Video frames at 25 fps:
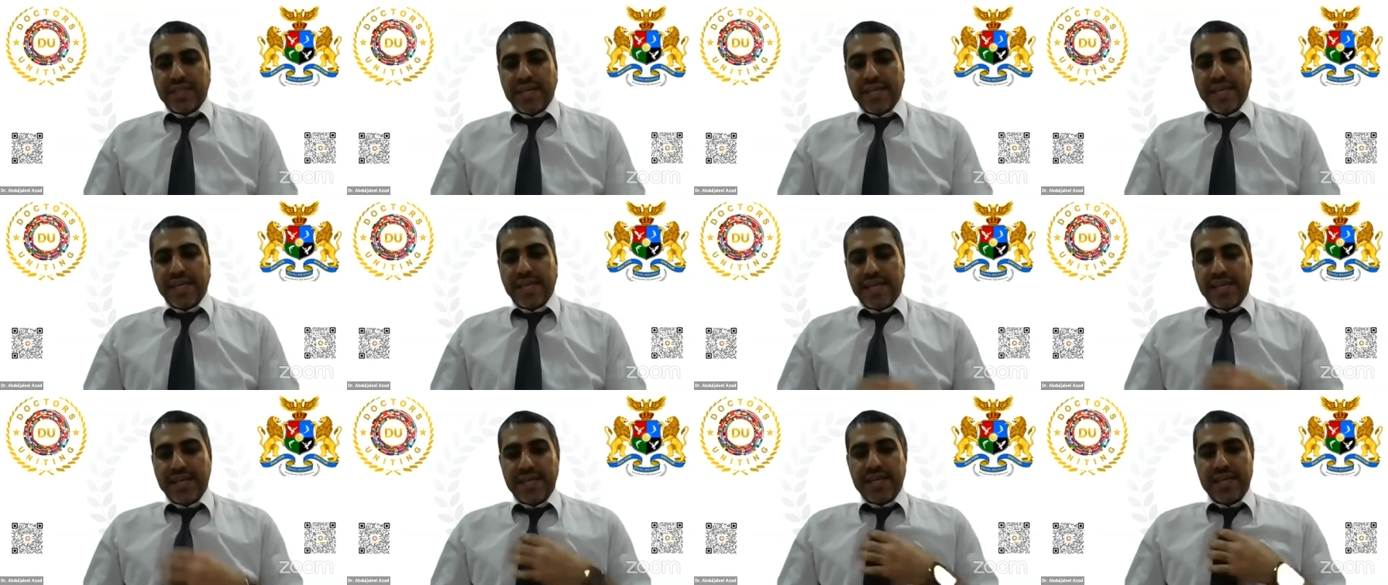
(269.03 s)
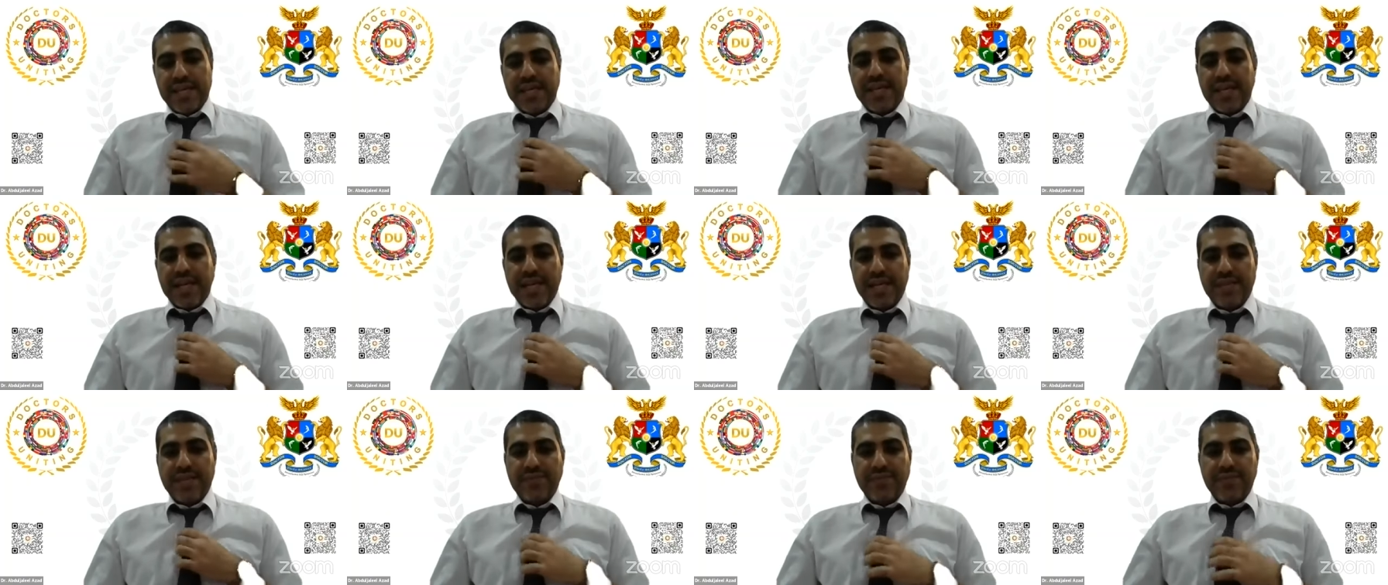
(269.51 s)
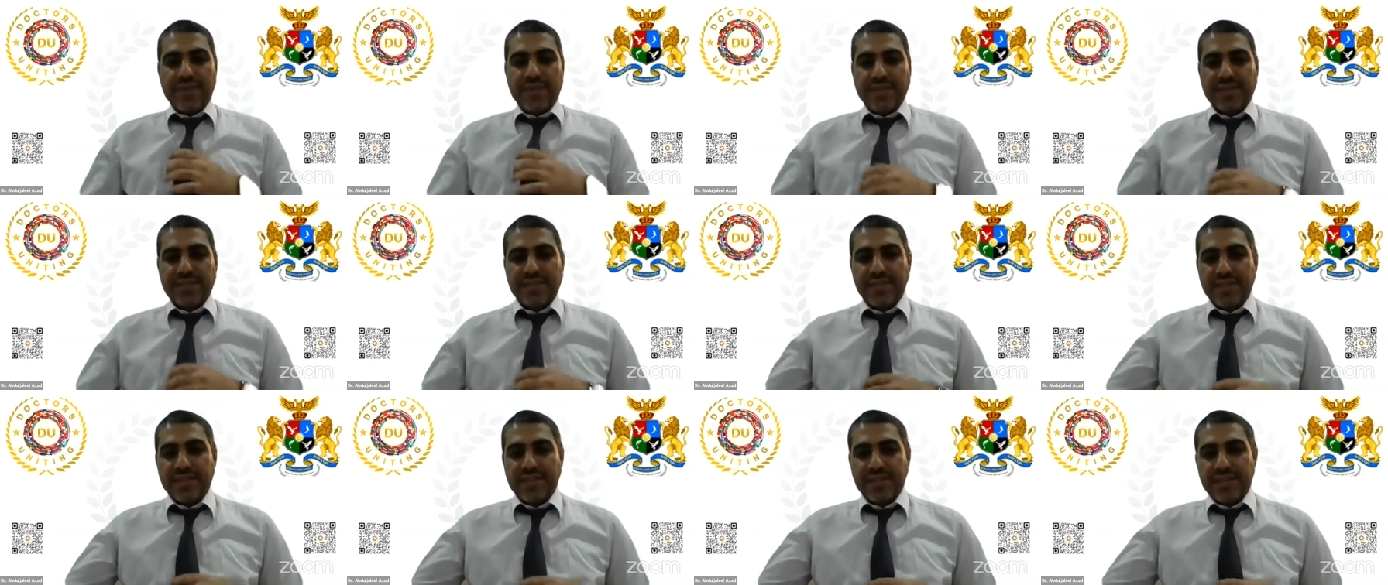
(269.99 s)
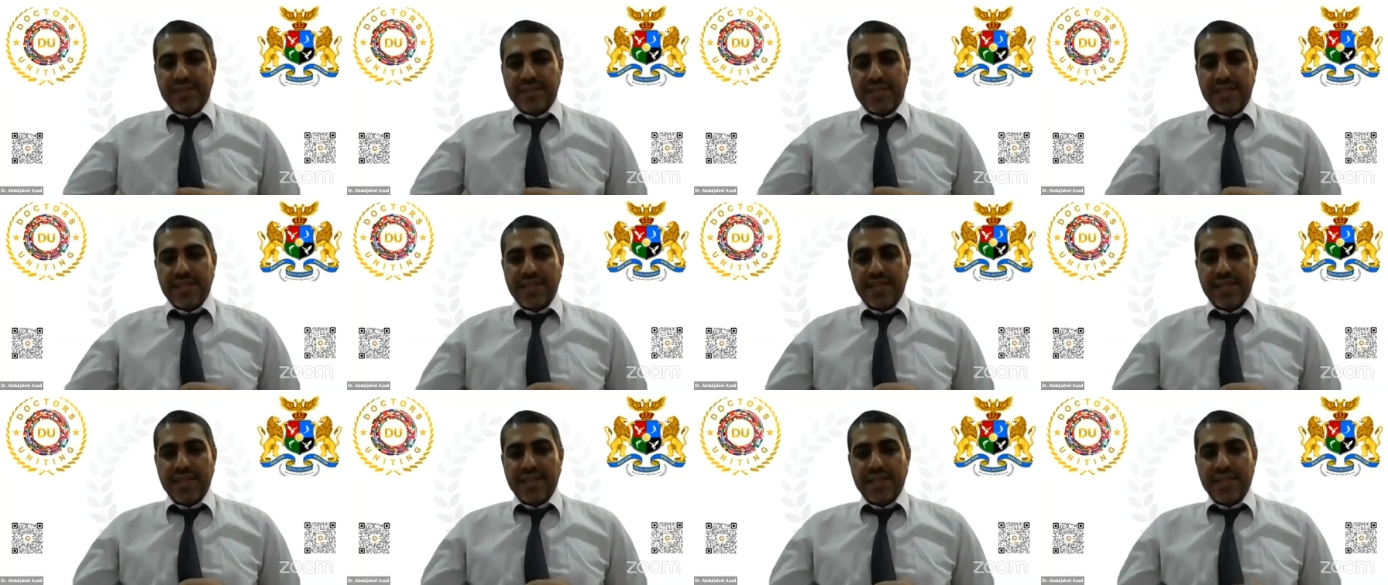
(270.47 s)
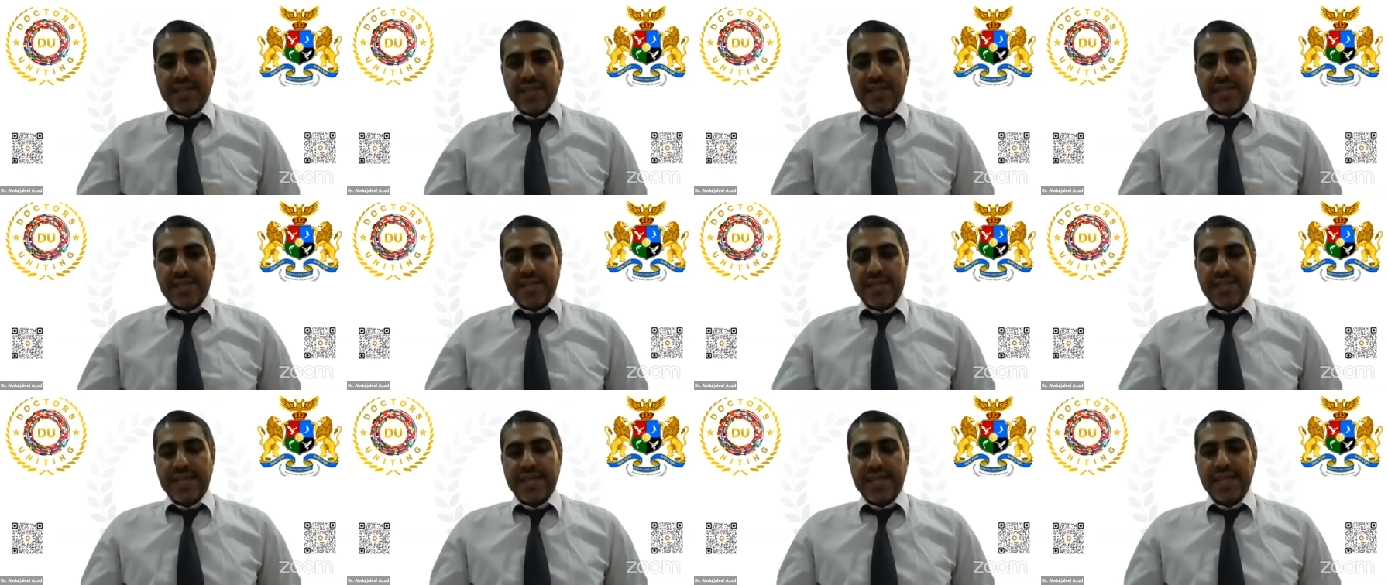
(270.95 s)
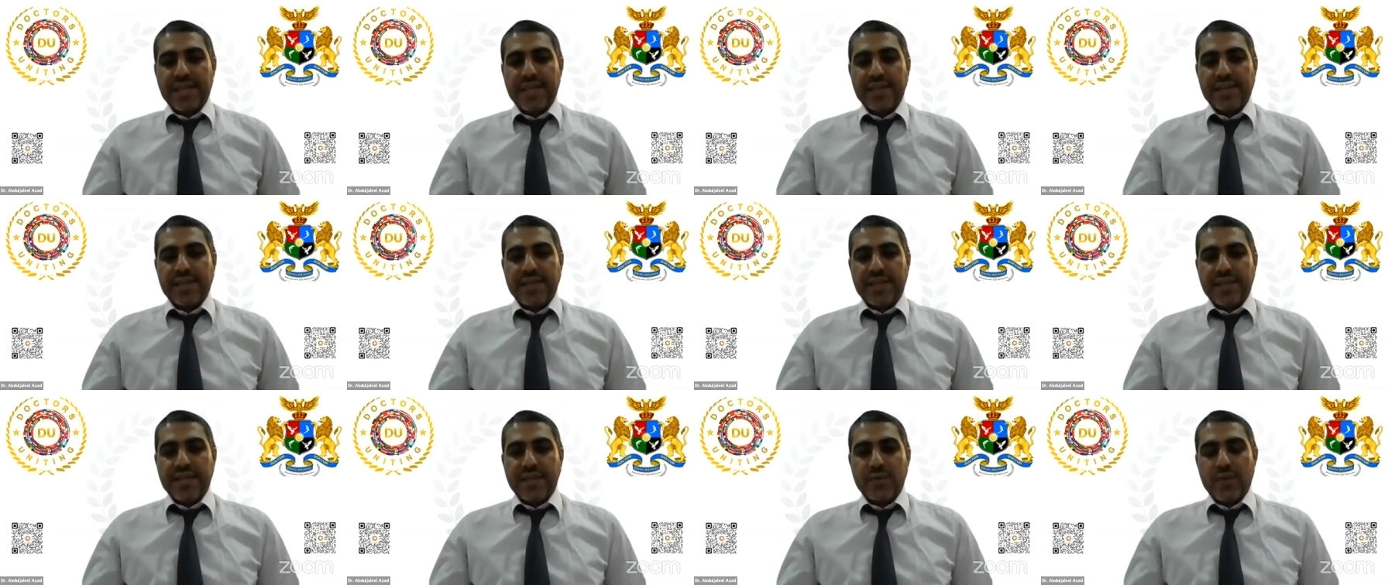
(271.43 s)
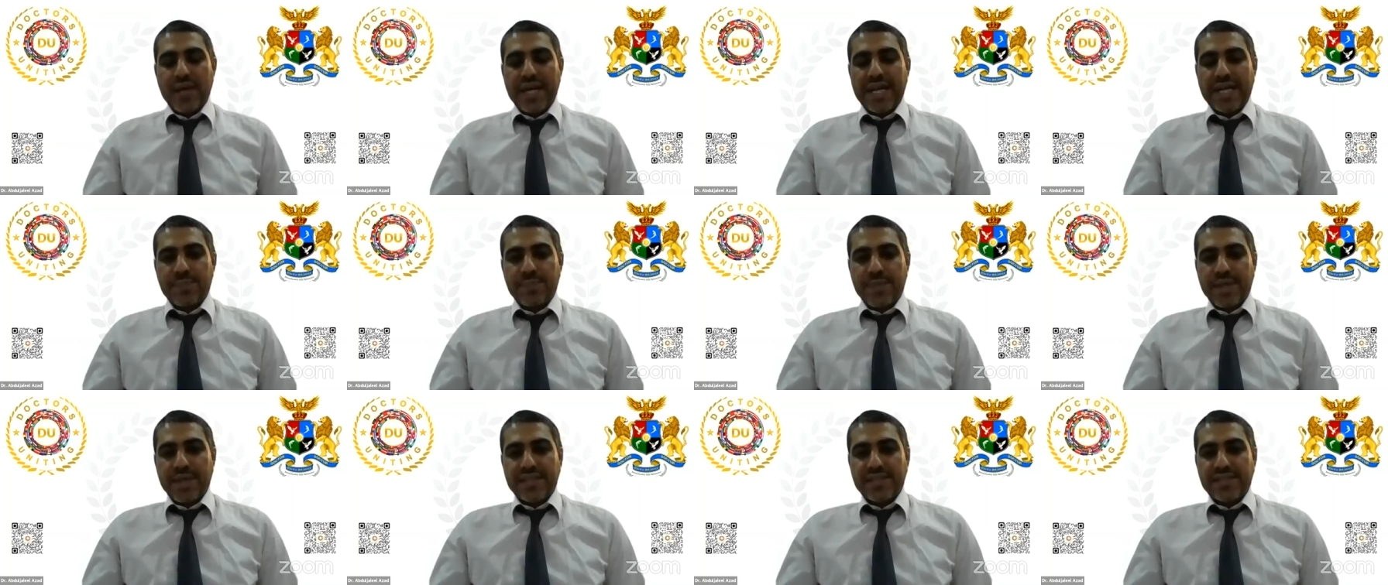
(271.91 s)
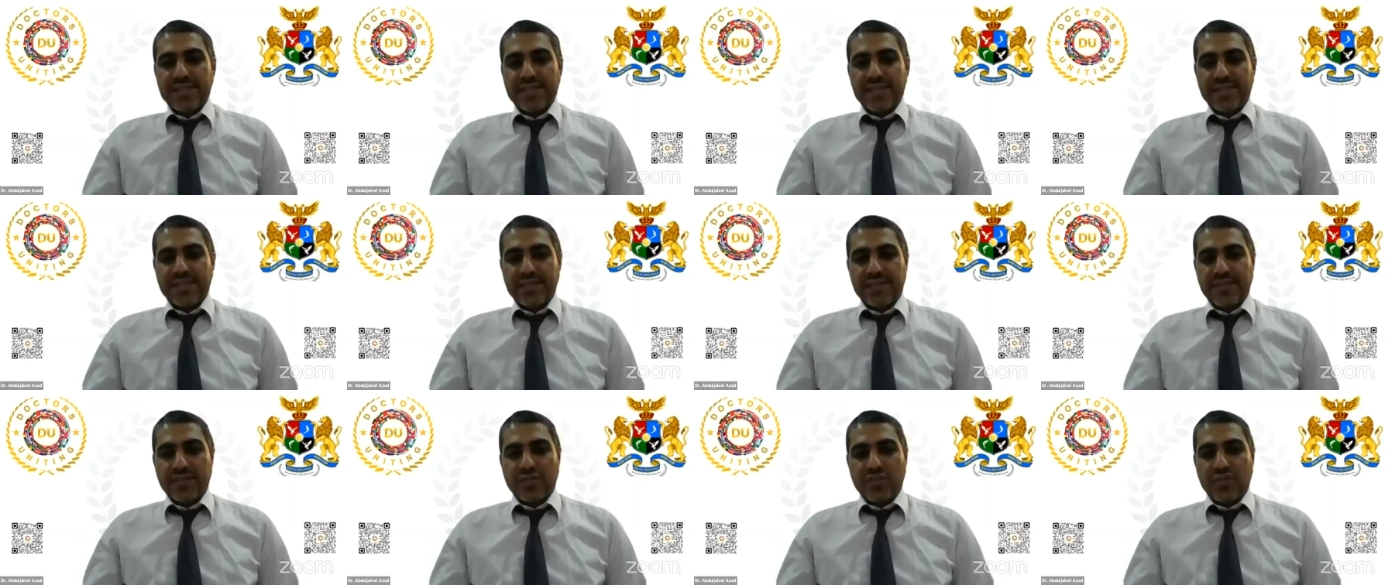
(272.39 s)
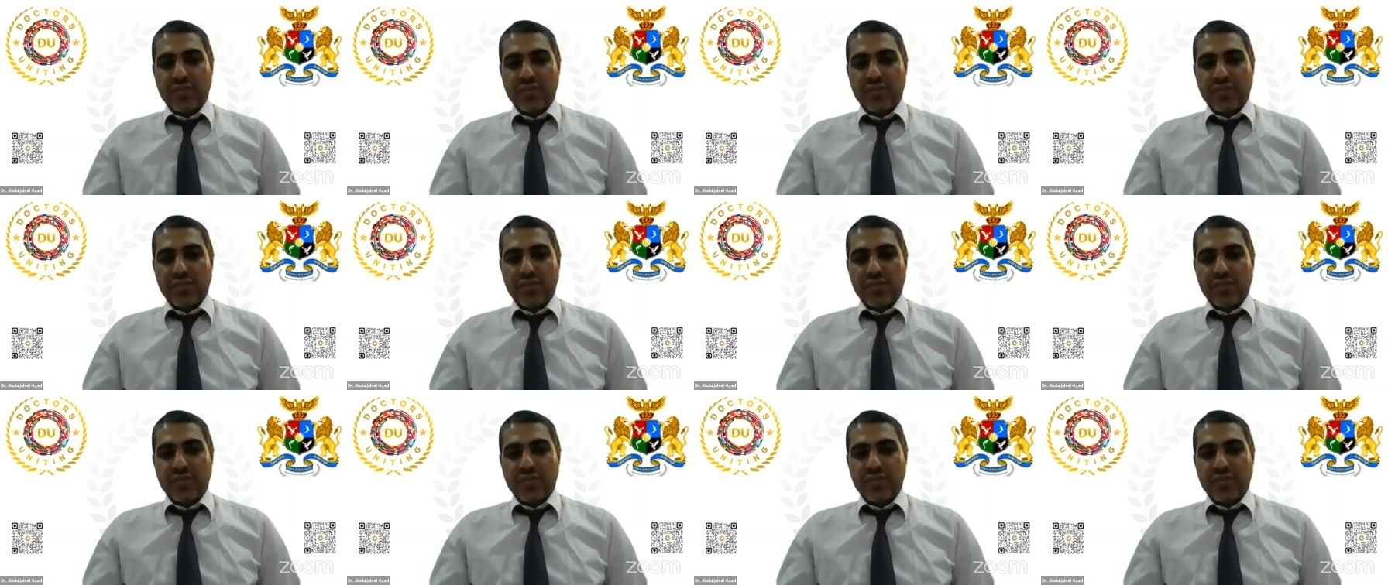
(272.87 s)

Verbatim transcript: uh, I filled the requirements